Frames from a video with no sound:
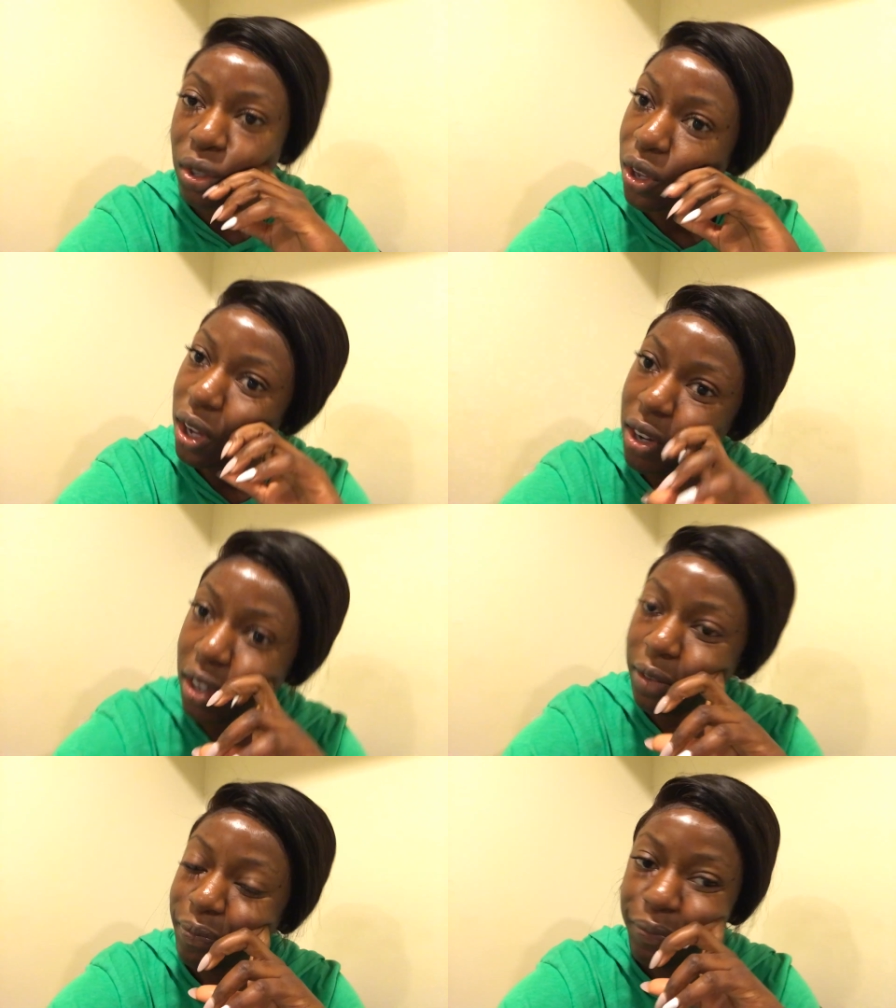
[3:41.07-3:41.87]
so yeah,
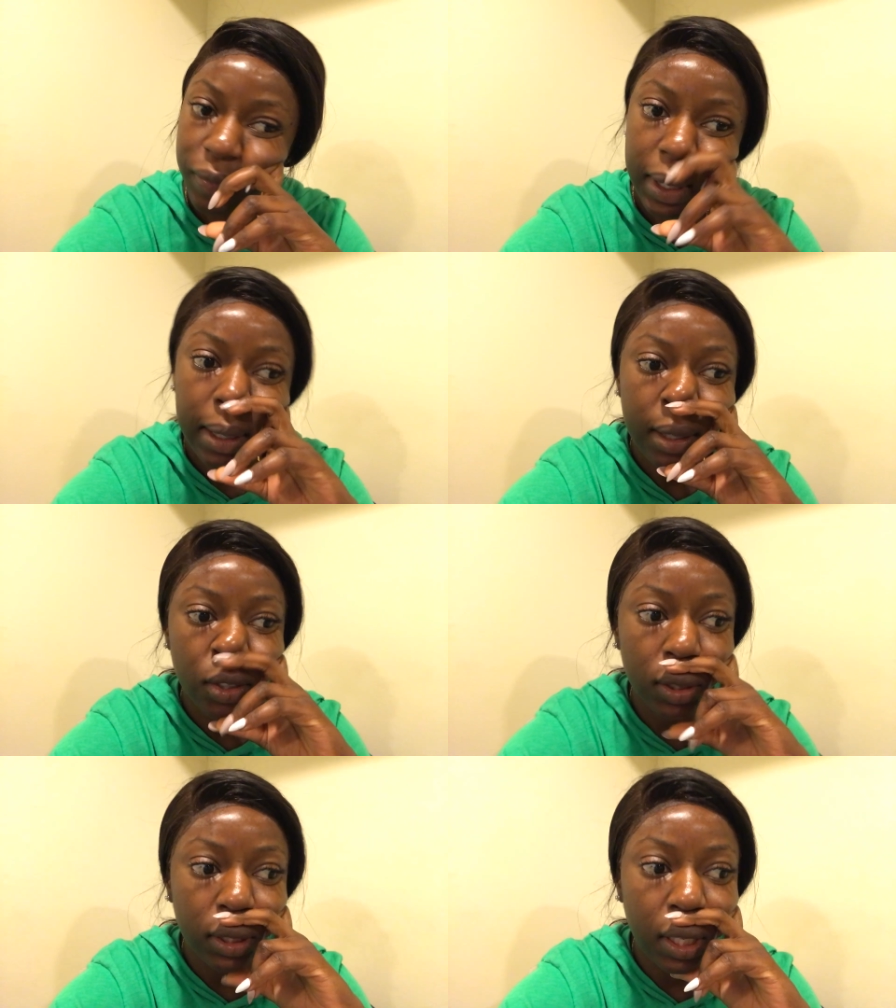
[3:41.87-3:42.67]

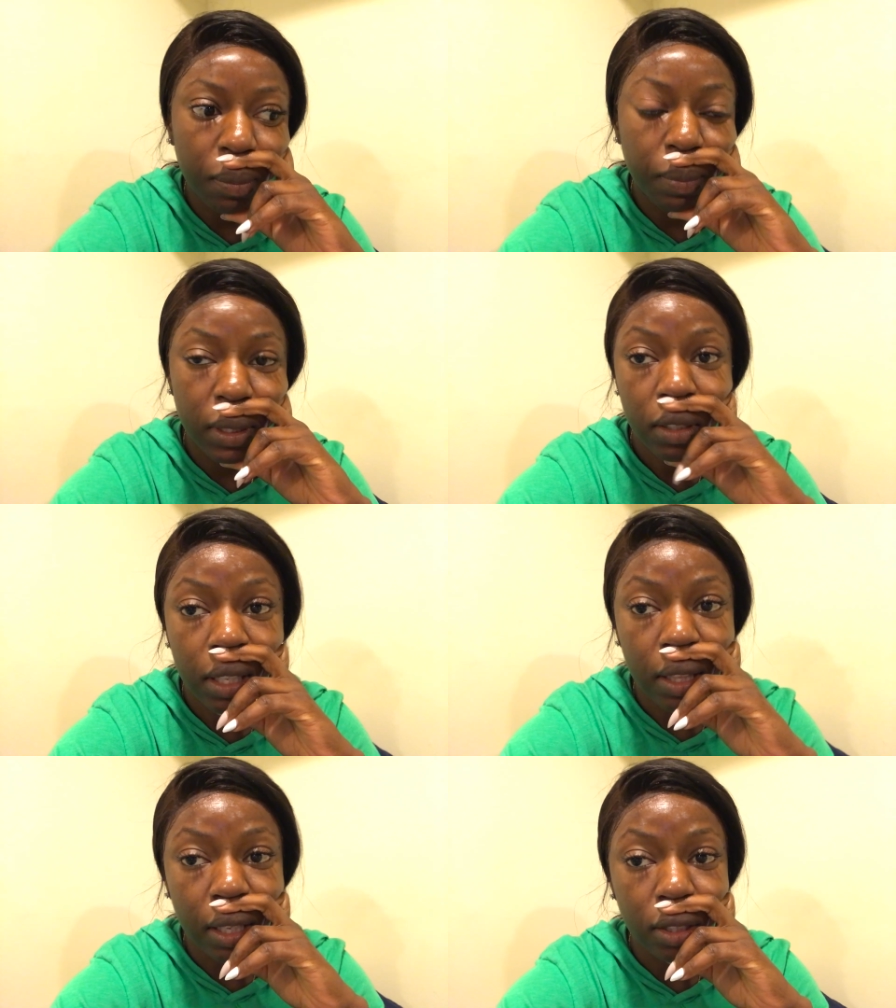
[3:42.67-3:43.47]
let's just get busy
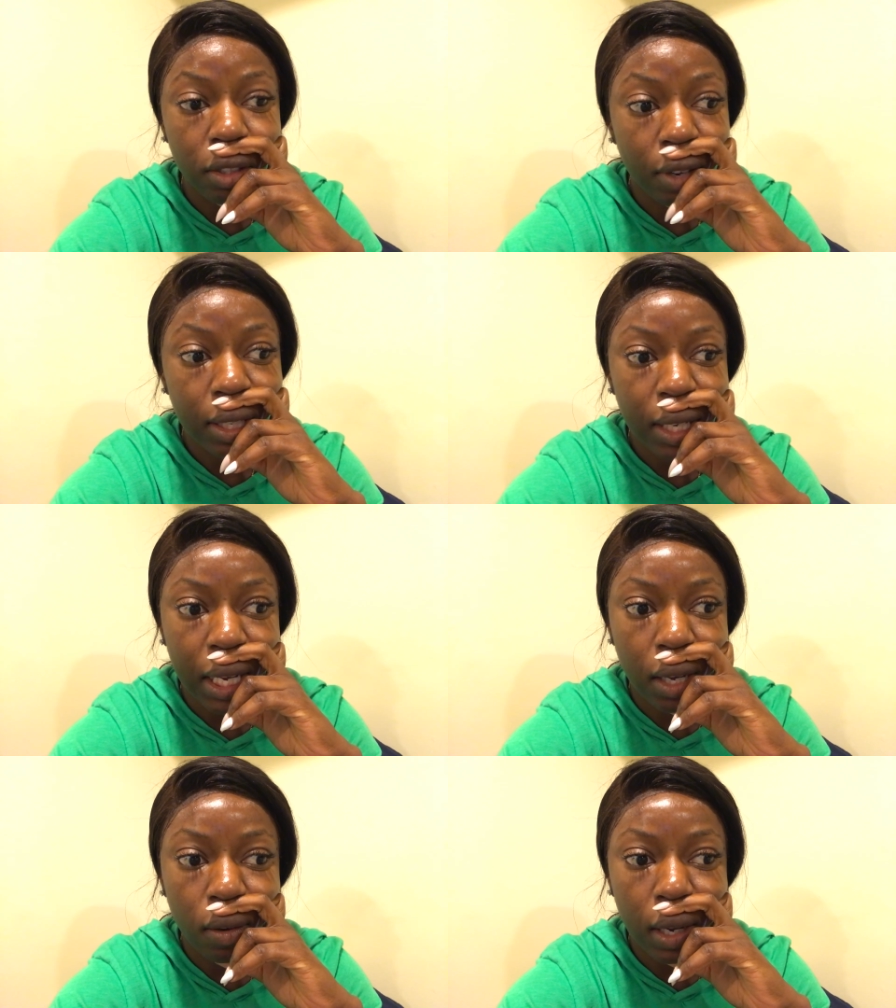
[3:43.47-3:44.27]
with it. So right
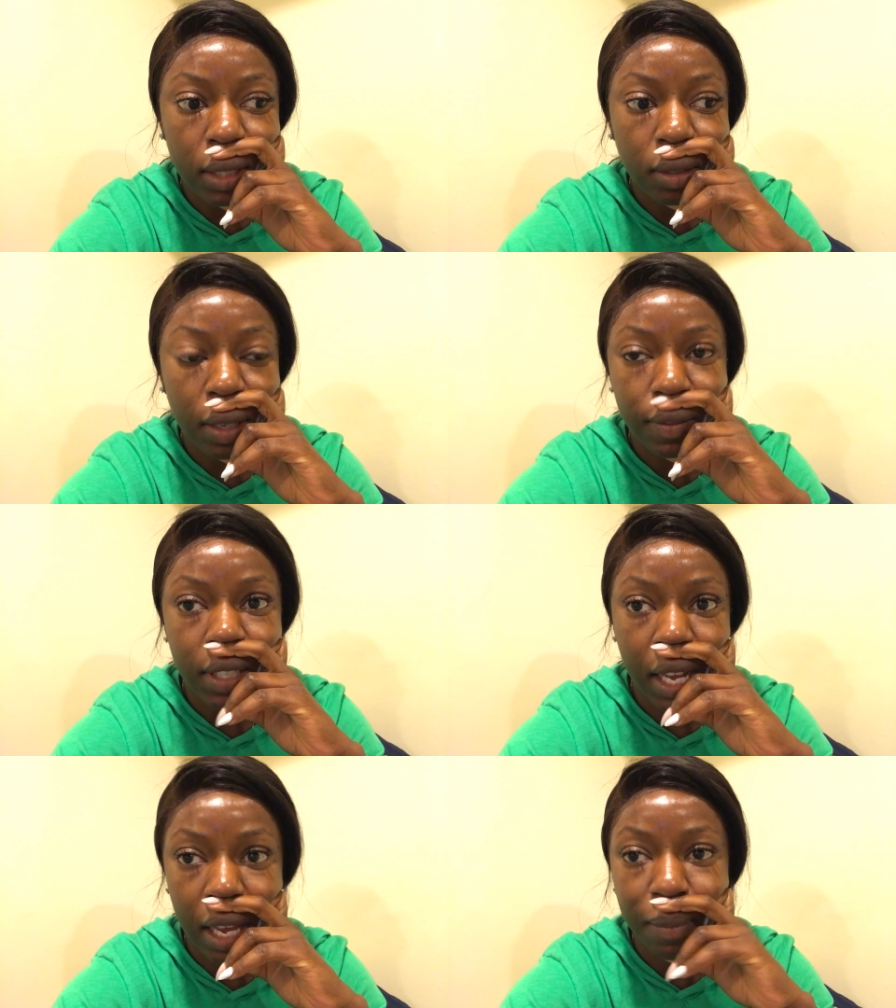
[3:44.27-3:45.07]
now, I still have
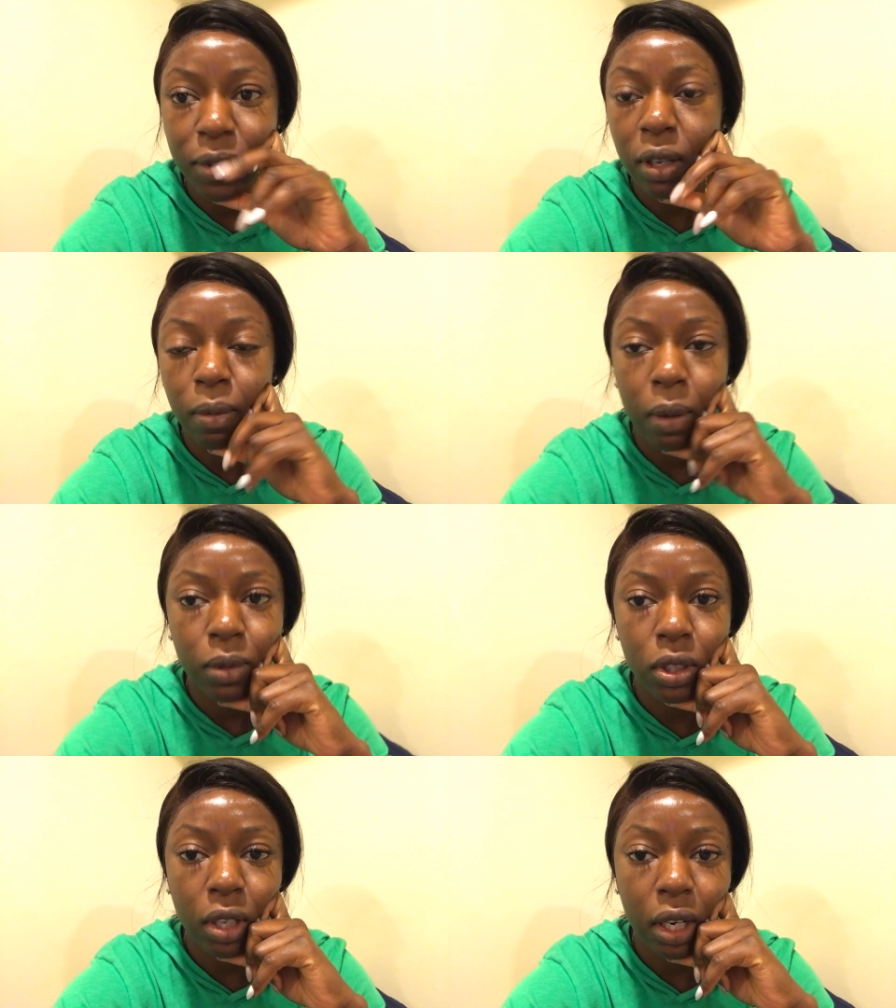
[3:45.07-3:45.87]
time, so I'm
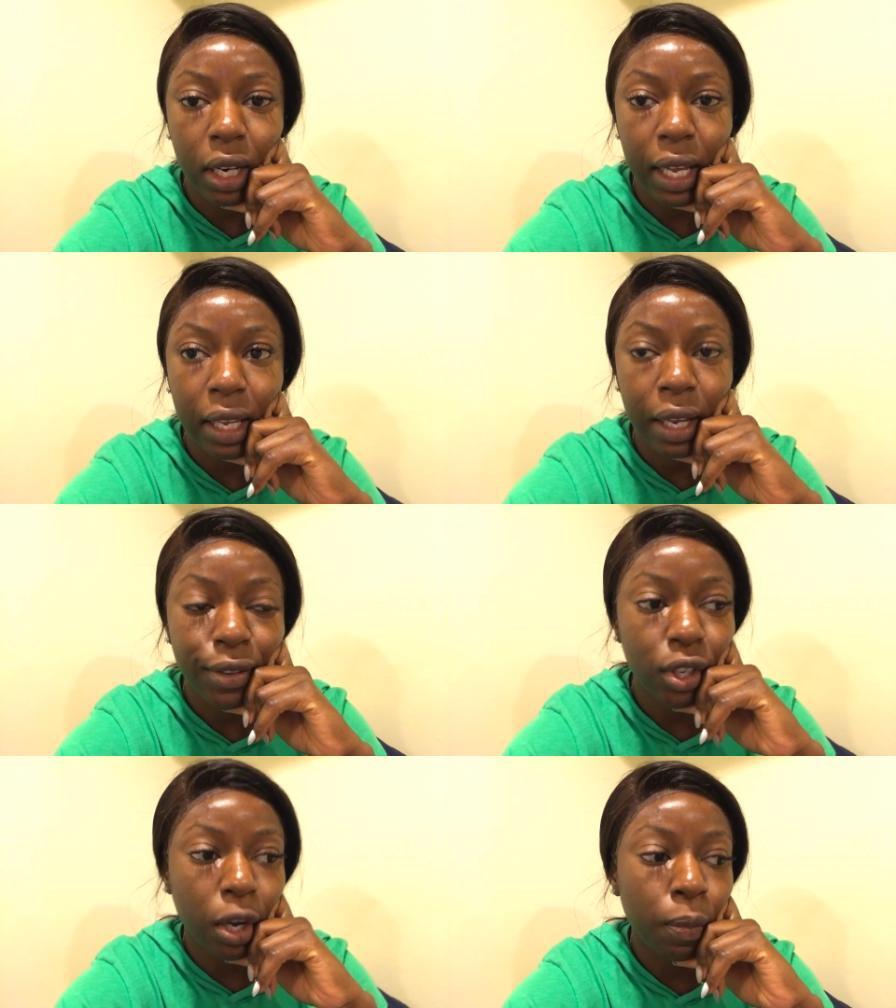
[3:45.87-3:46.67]
probably just going to like
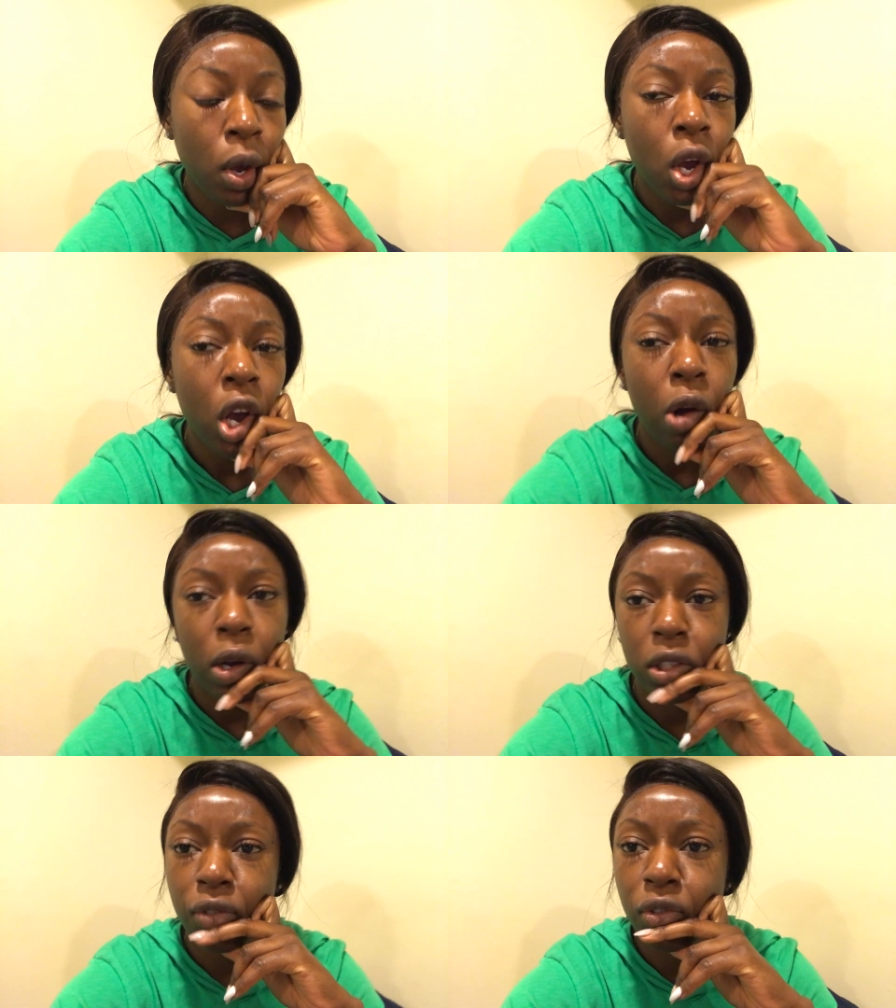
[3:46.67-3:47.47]
catch up,
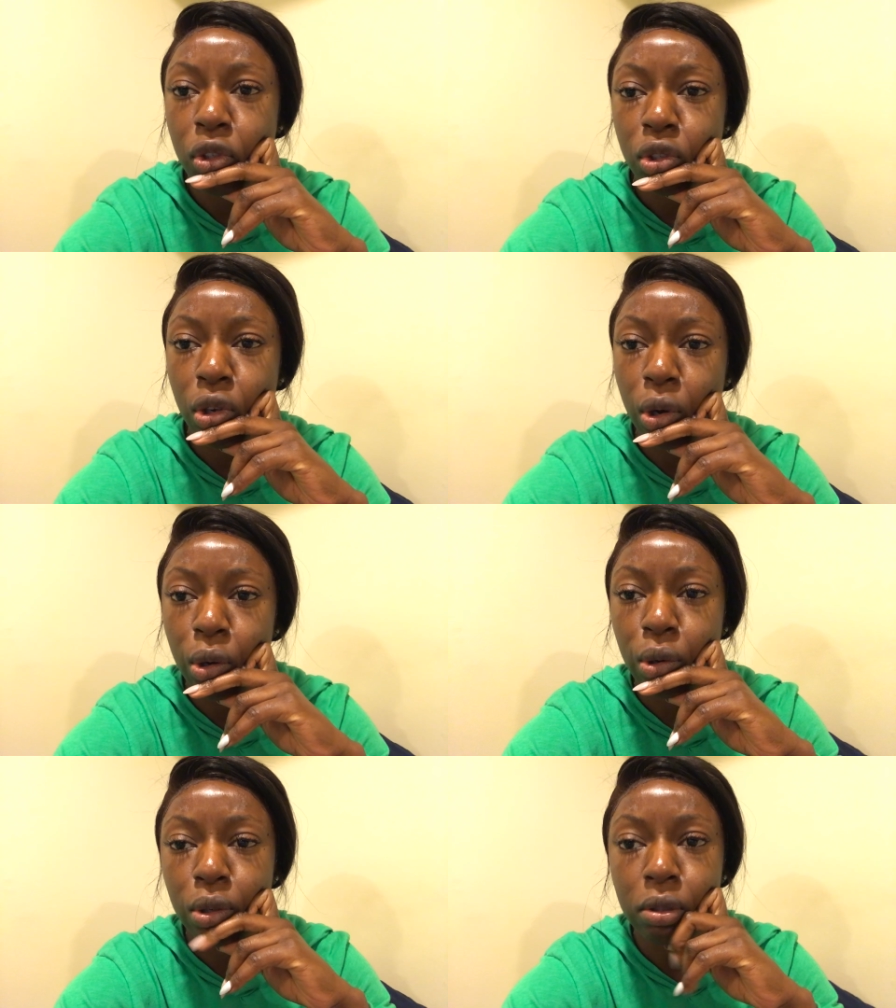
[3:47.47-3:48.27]
watch a few
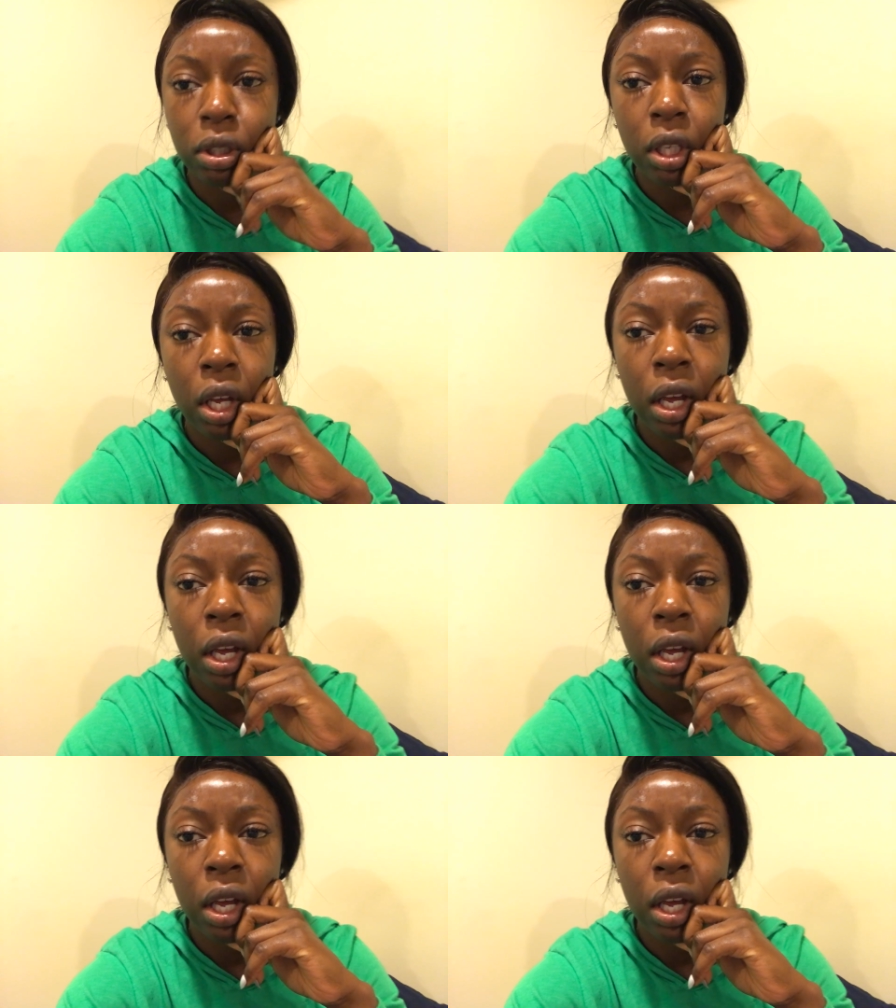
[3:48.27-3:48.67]
shows,